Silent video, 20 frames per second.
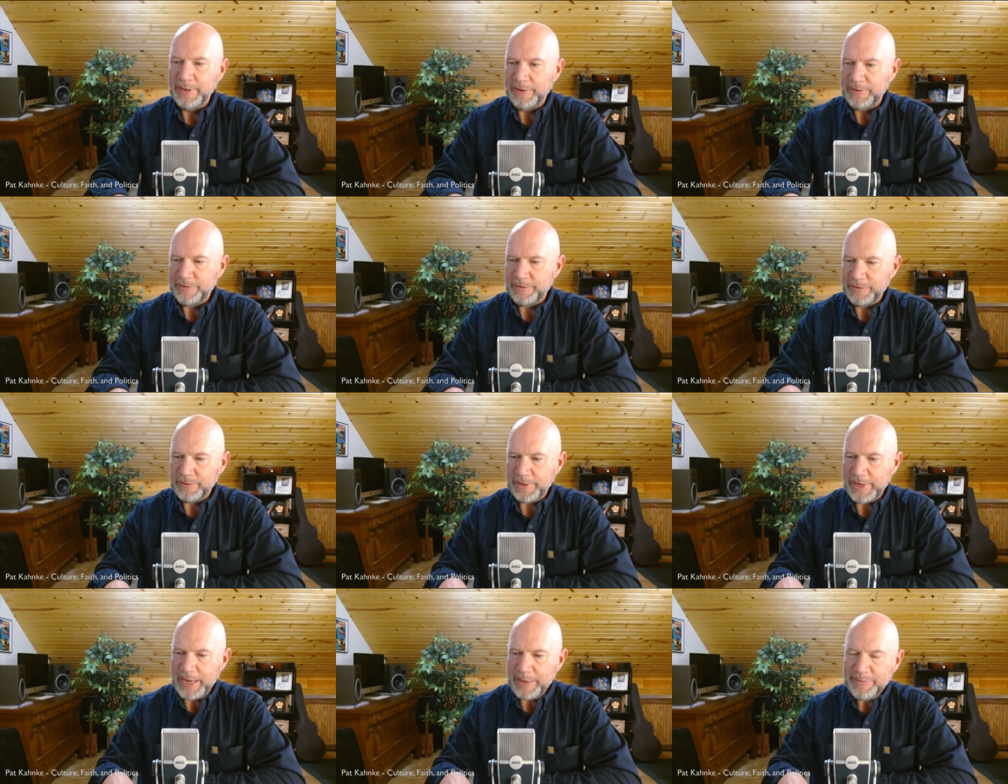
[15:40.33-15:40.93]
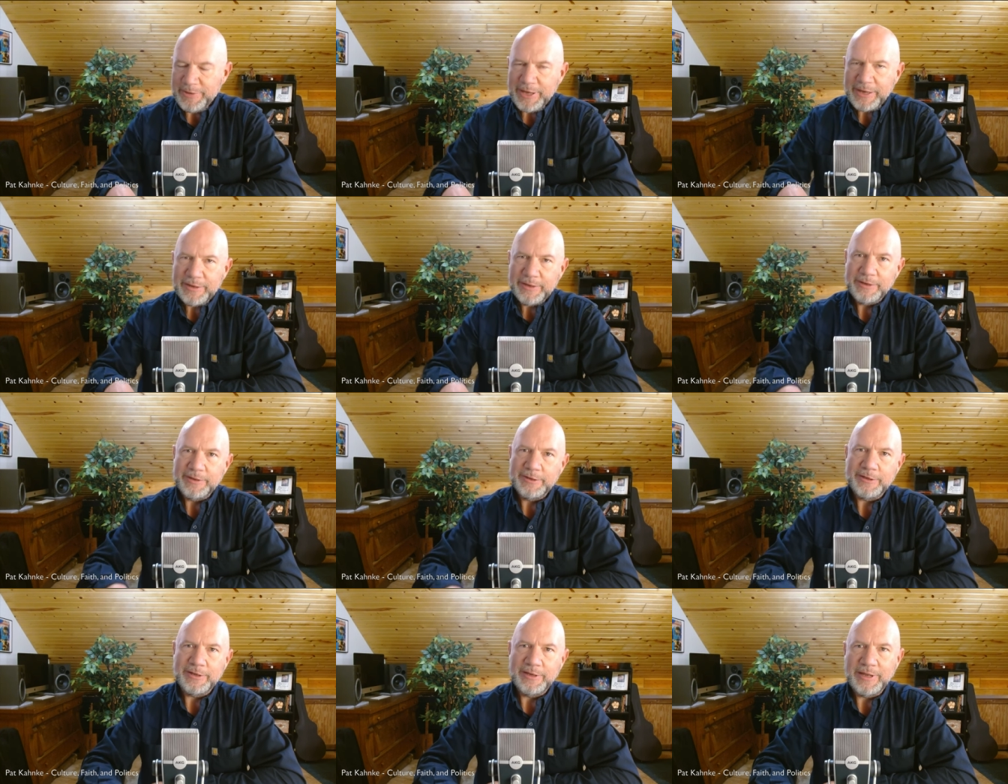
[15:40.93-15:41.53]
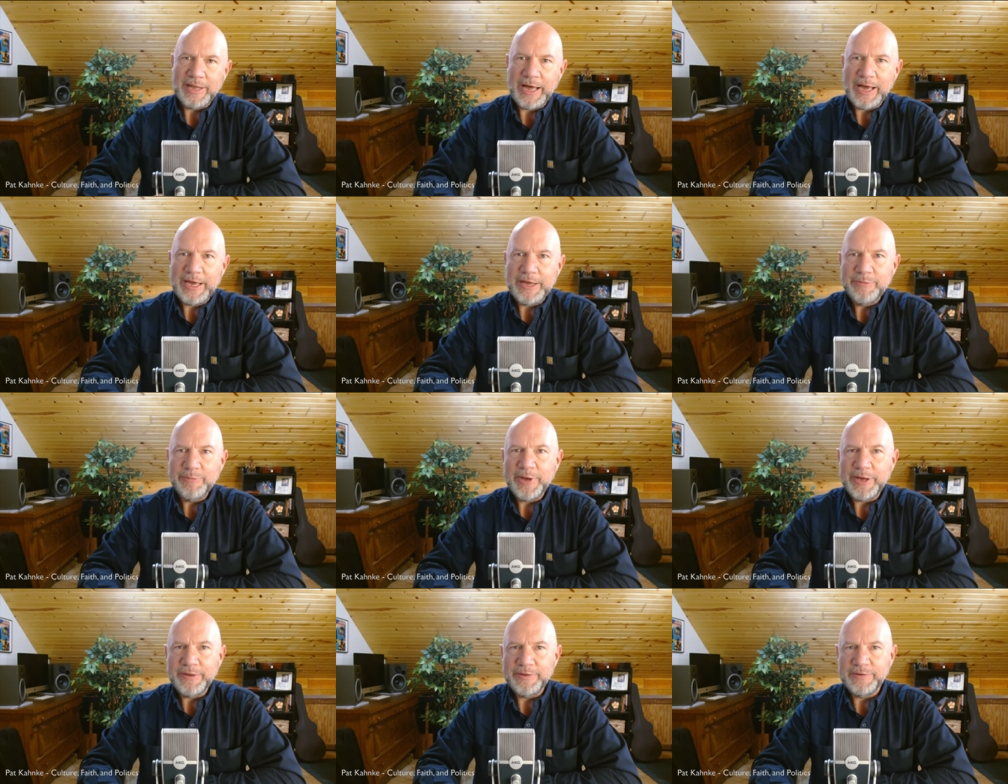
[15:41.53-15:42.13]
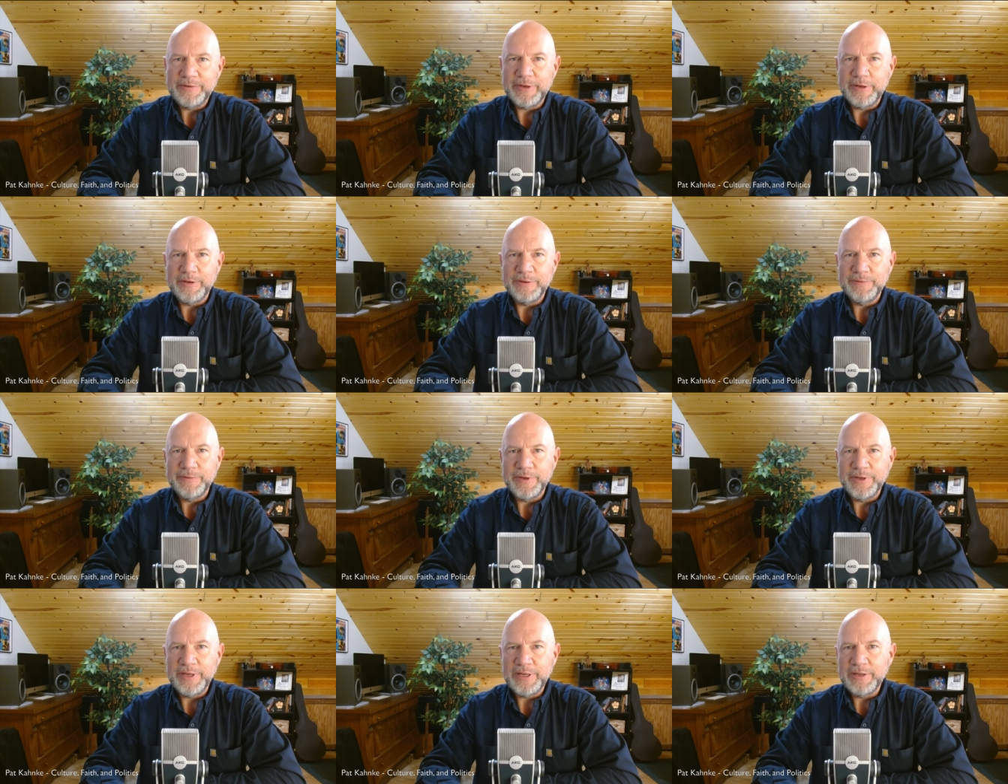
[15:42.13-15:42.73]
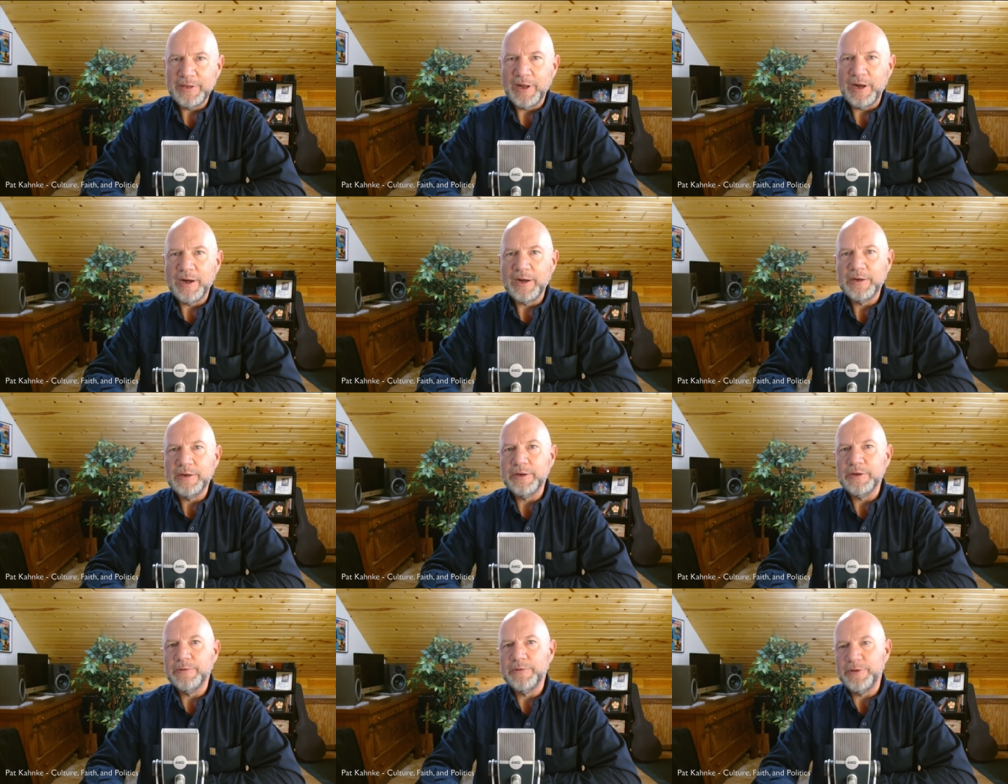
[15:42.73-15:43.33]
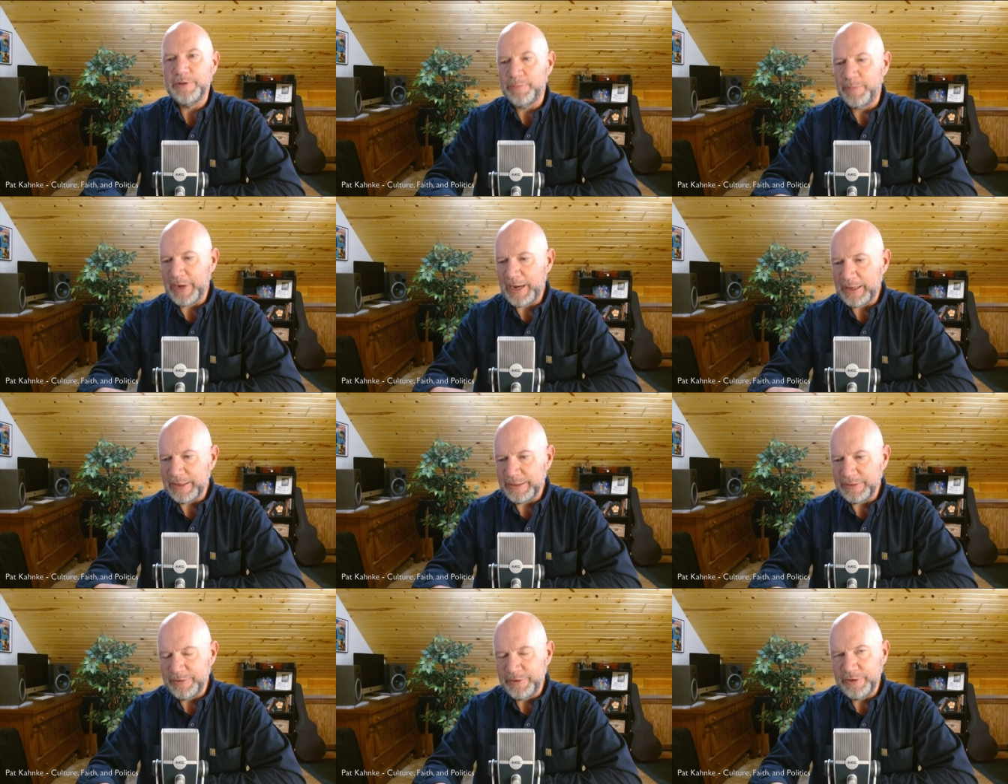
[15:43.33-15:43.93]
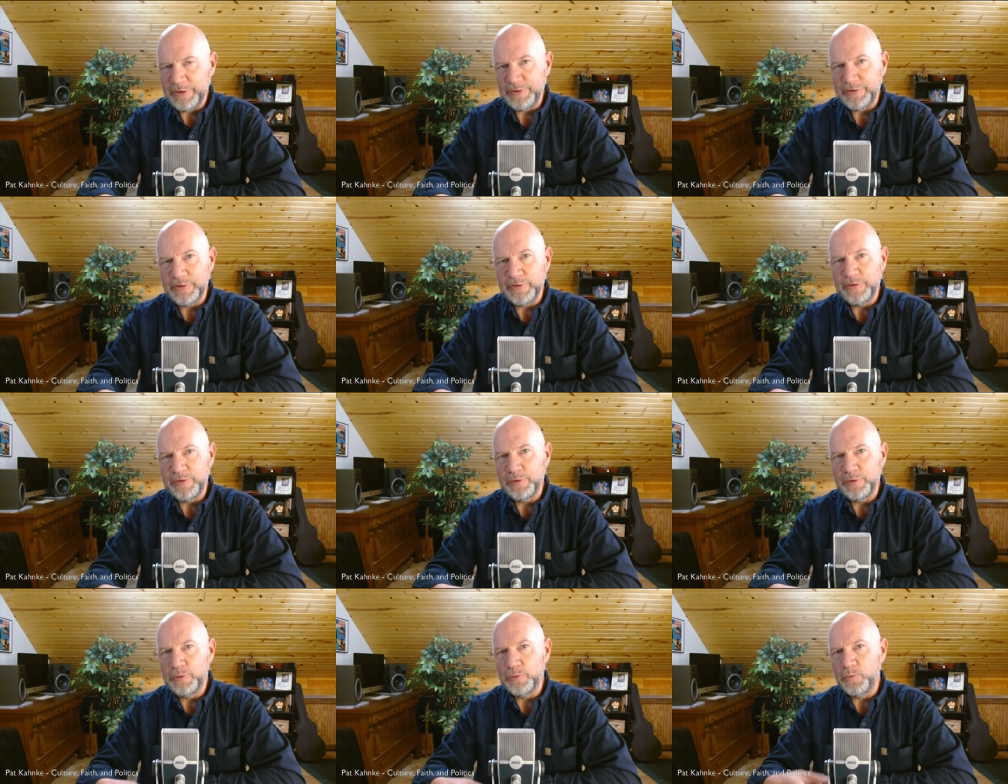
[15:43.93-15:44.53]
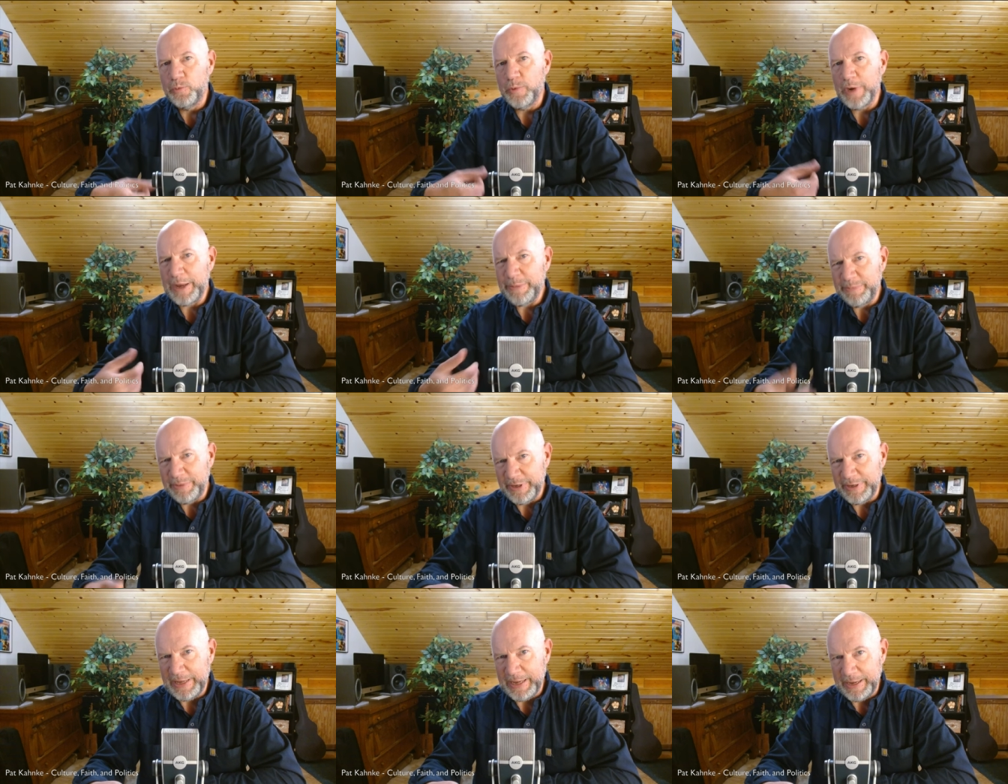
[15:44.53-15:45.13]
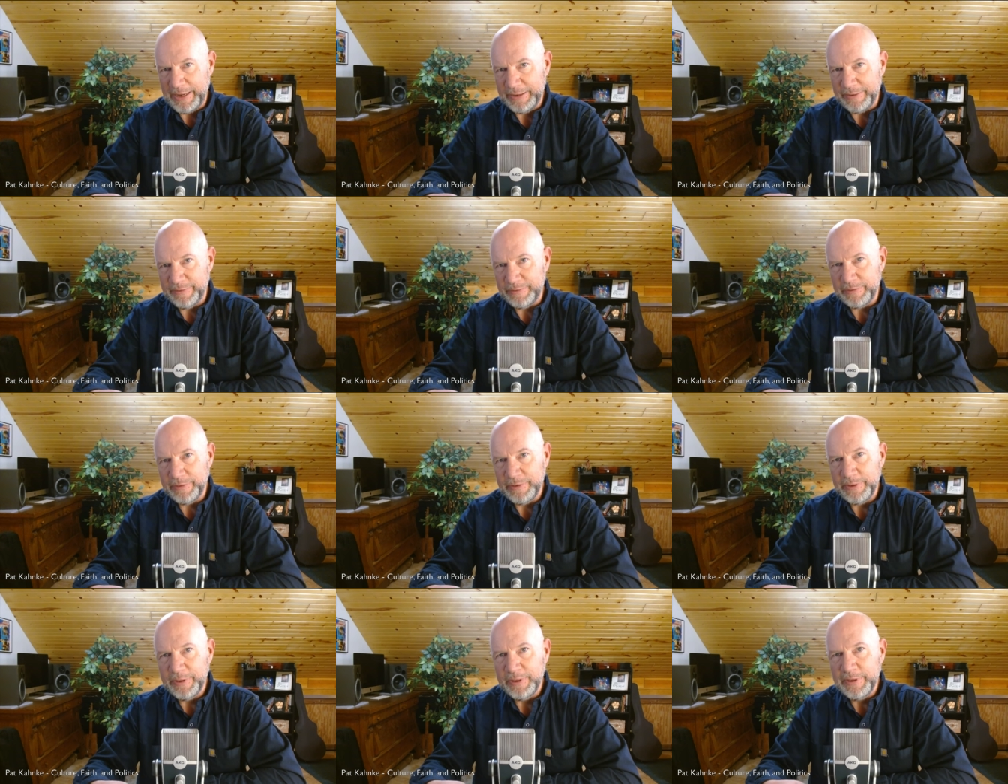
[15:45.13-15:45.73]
So I'm not going to align myself any longer with politicians who weaponize